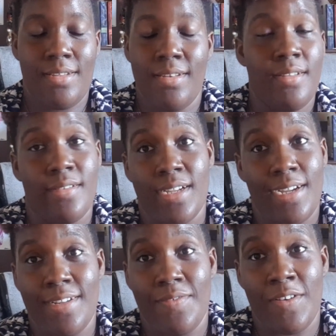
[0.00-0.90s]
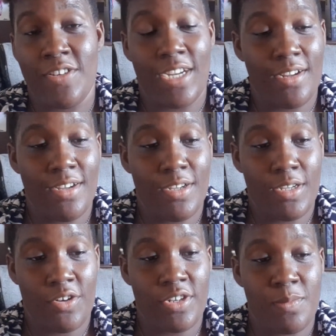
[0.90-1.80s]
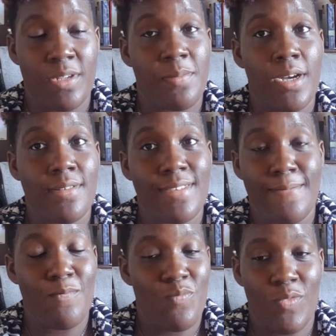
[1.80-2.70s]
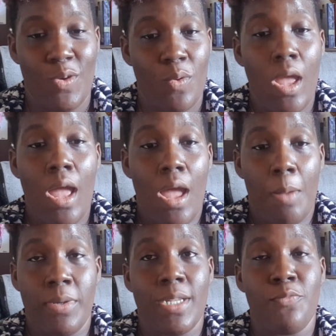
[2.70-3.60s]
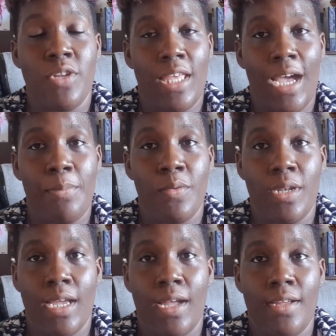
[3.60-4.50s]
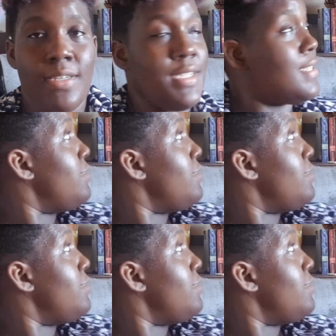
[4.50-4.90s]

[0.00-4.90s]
No, I've checked her Christmas box. No, but I'm really happy what I got. Do you see